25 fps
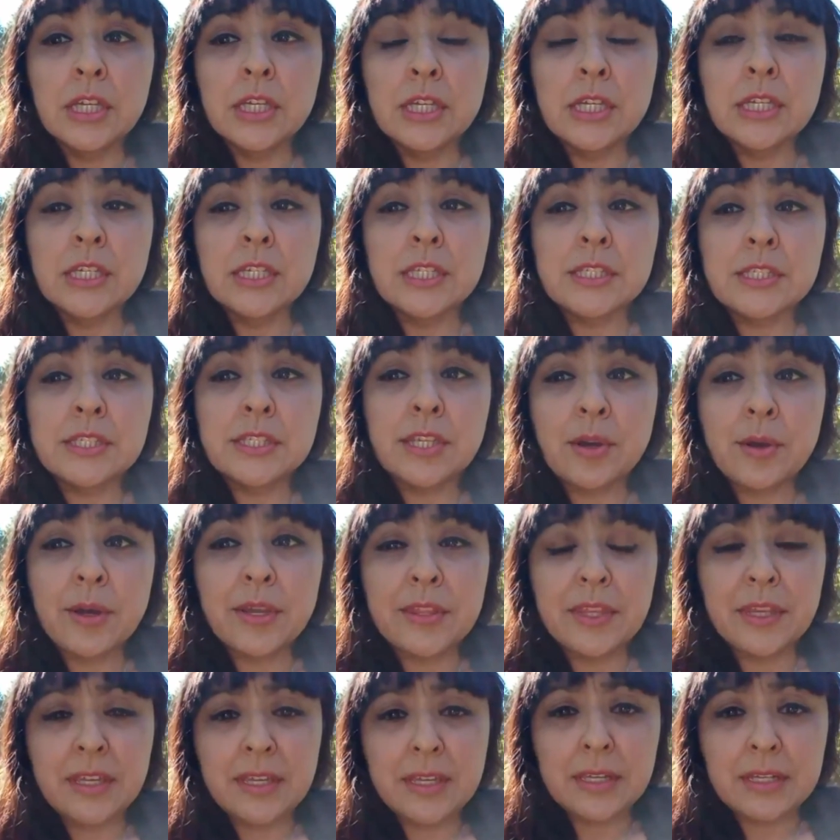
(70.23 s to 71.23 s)
So I
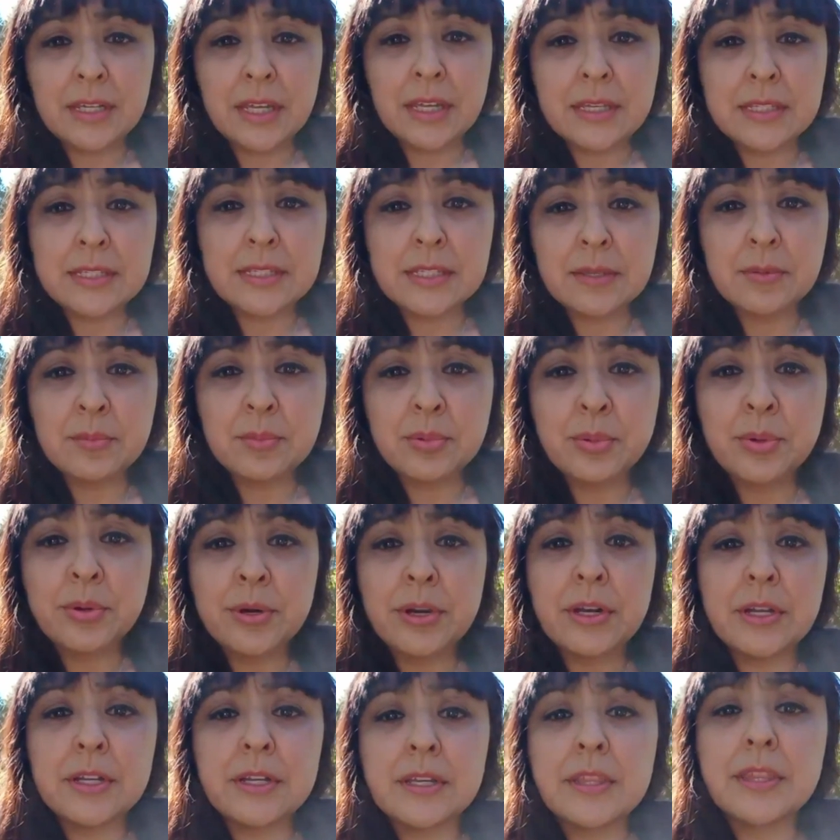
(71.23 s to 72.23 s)
think the next
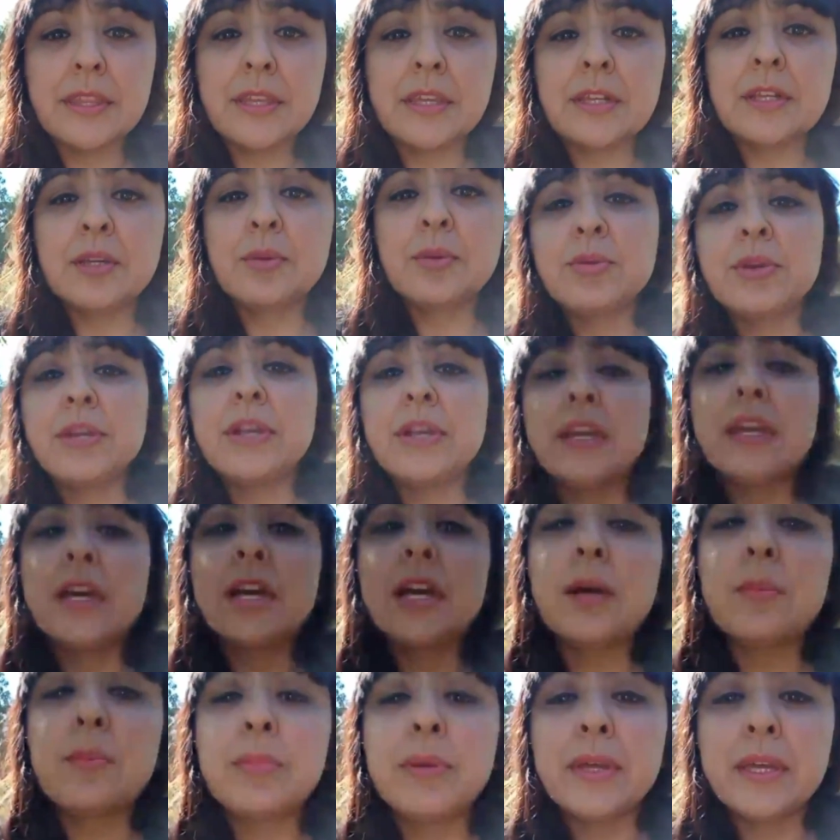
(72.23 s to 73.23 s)
important thing to bring
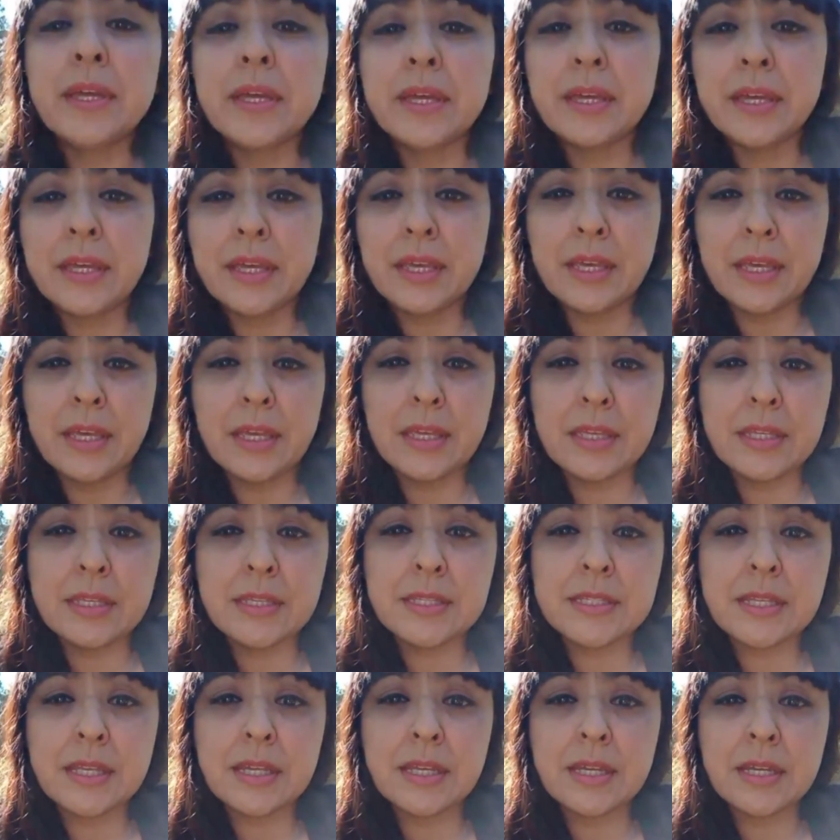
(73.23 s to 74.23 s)
up
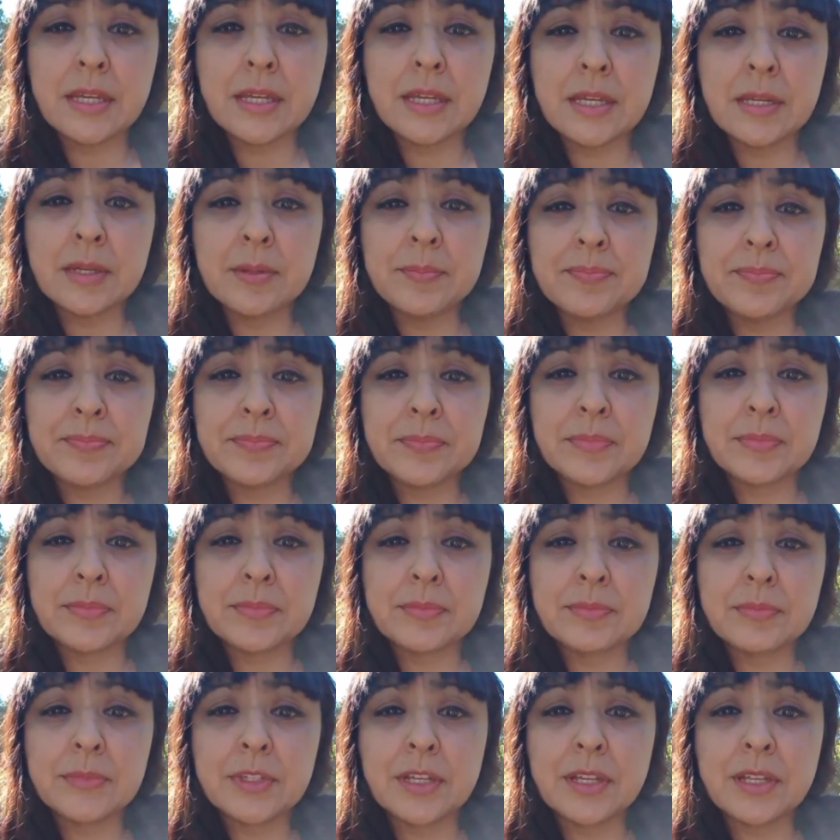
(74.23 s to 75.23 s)
is
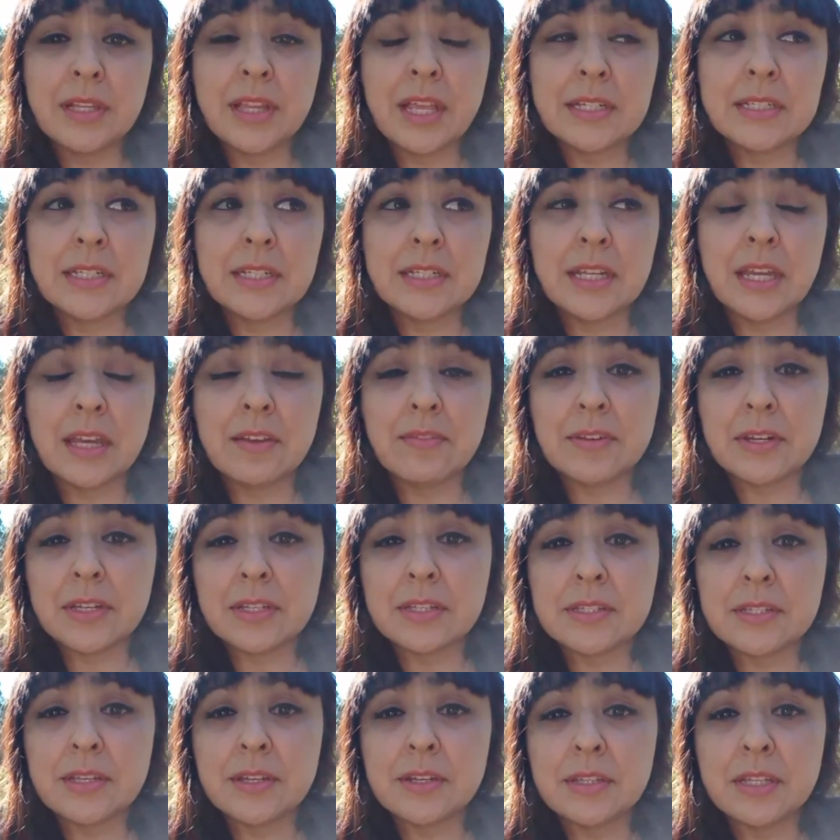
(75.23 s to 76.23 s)
collecting
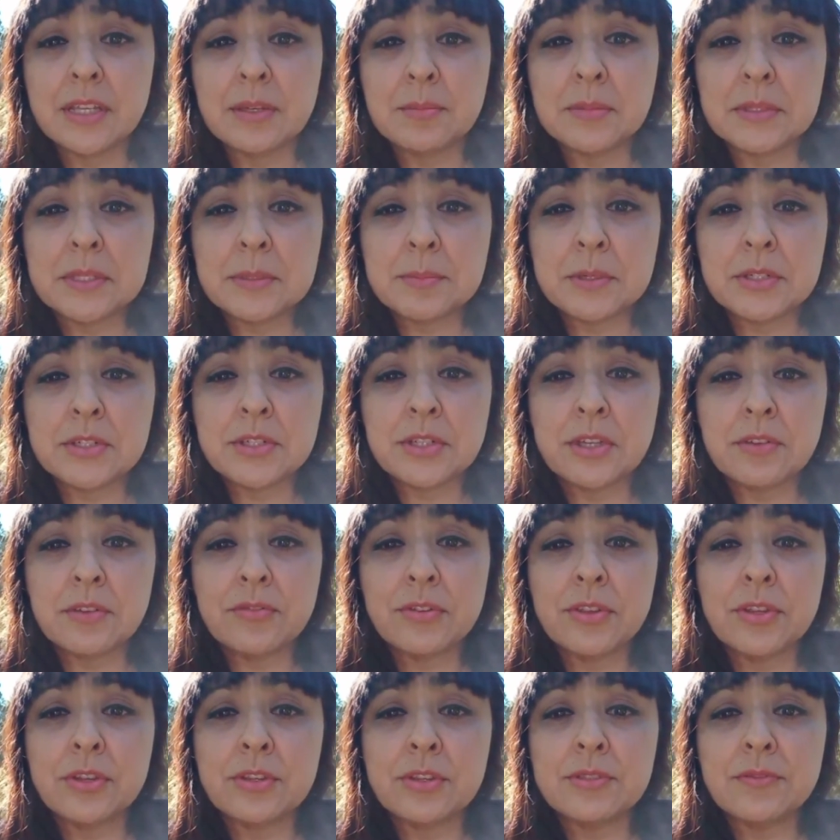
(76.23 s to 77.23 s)
evidence on them, especially
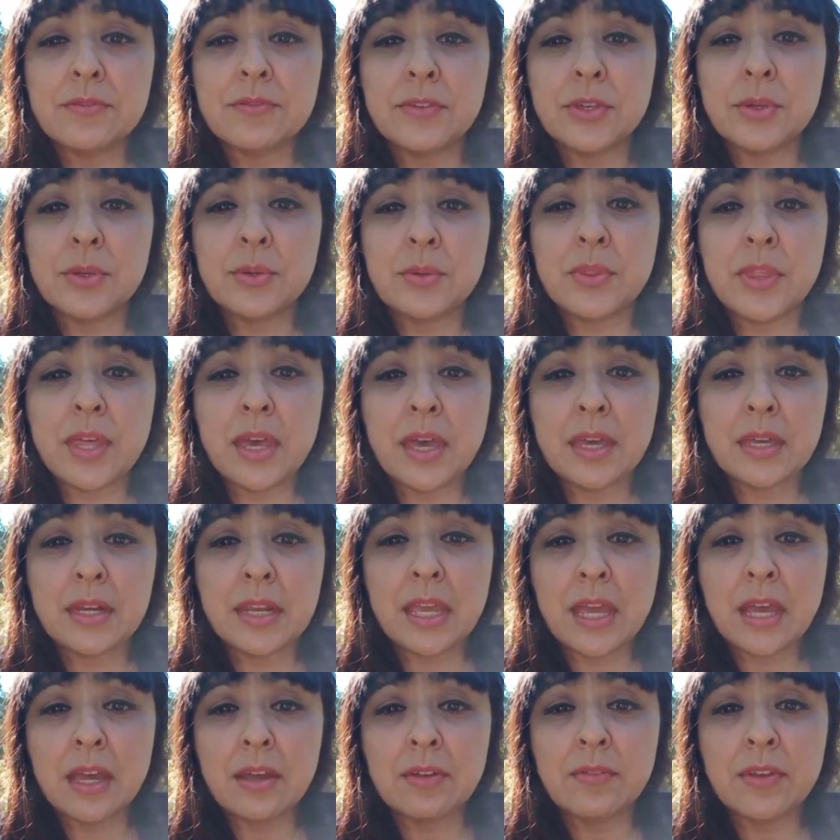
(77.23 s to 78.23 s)
for those of you that
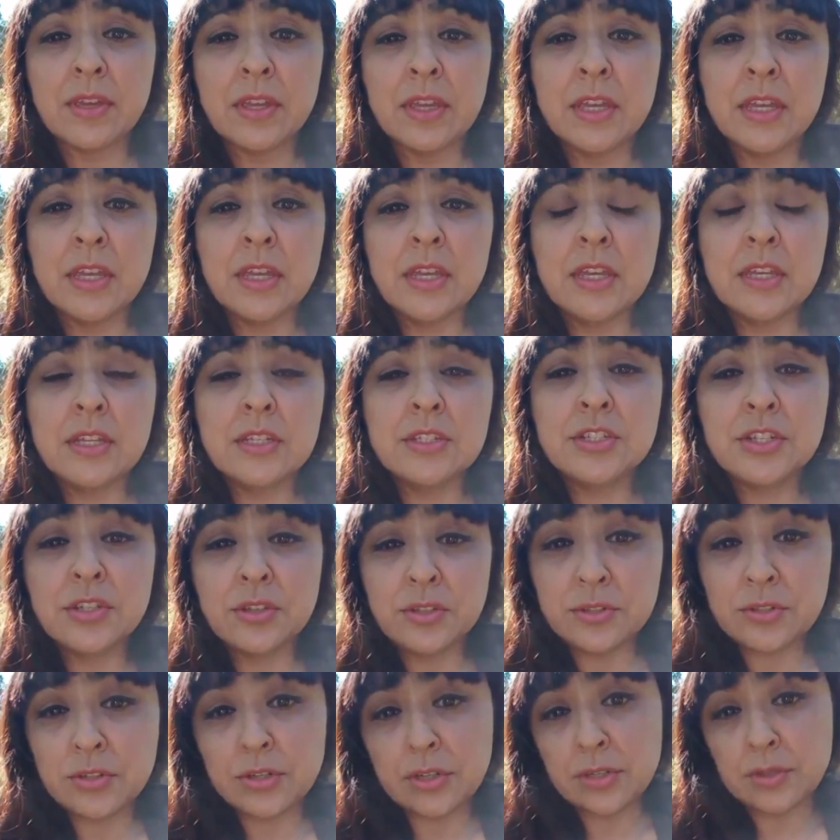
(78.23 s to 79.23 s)
have
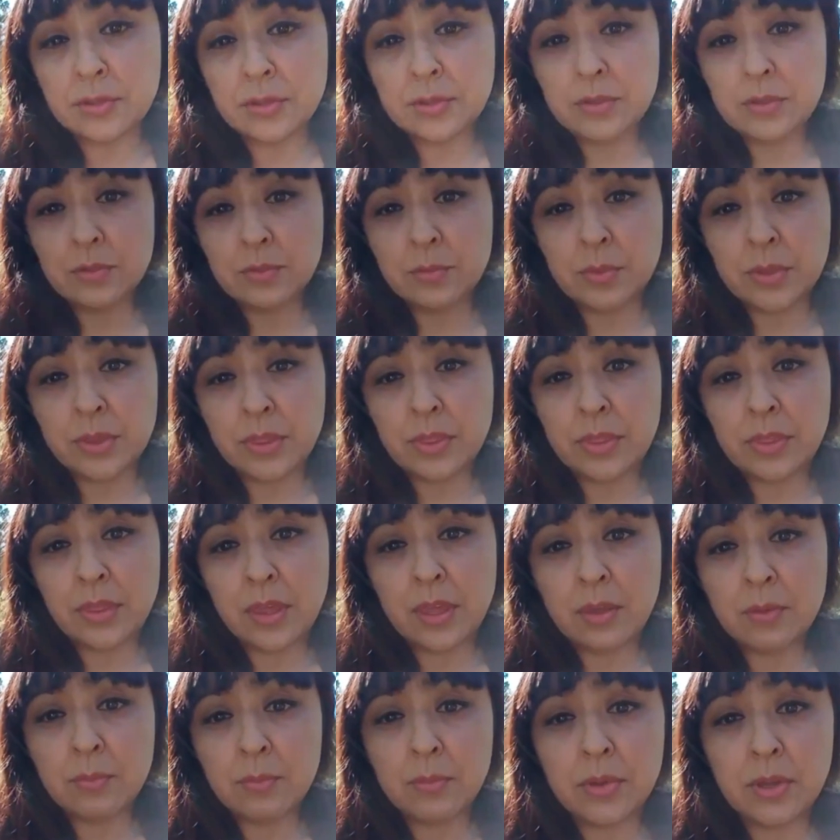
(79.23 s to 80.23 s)
children with
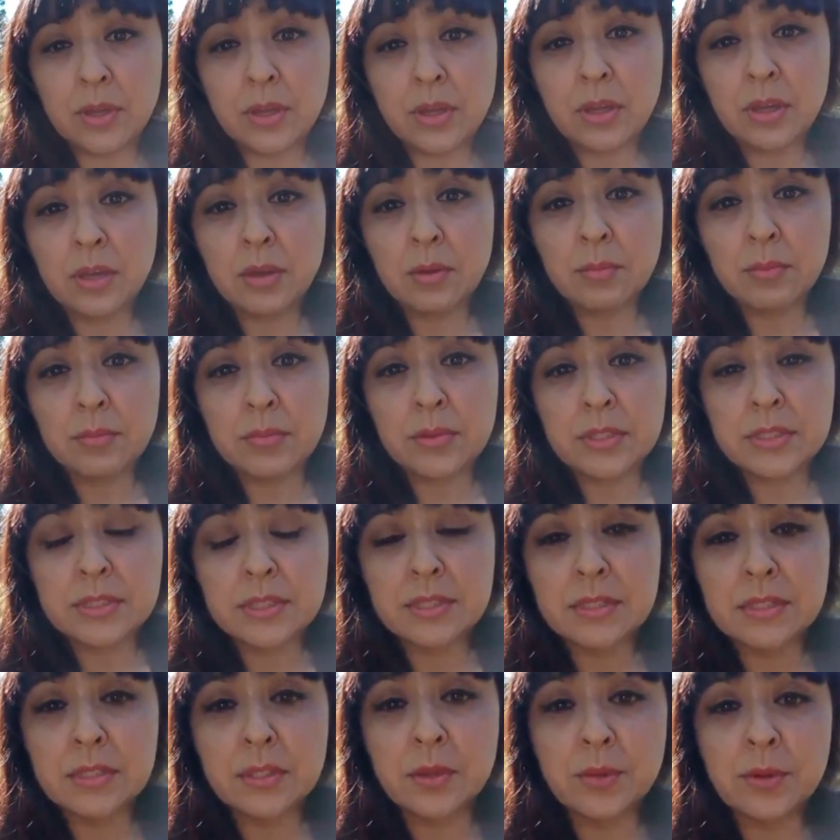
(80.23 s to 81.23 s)
them. This
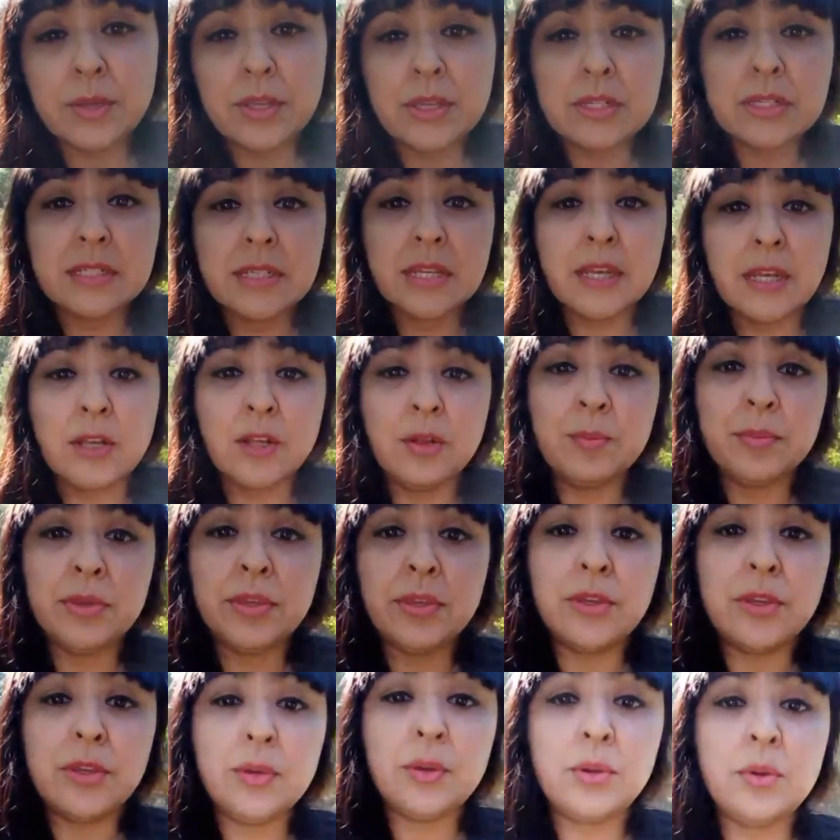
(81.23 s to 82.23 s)
is going to help
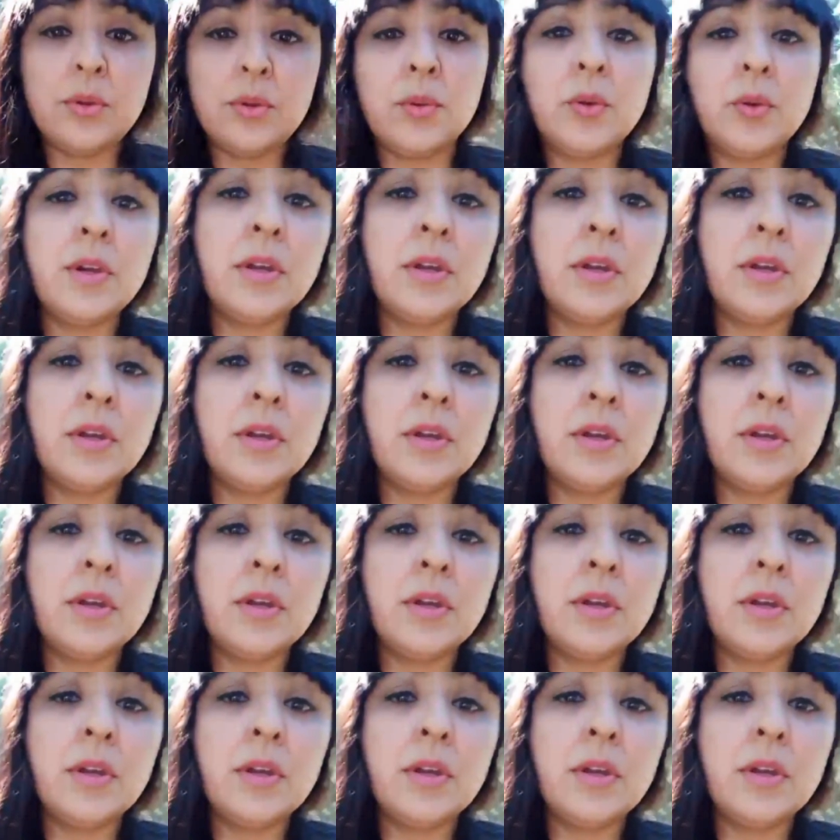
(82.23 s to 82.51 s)
you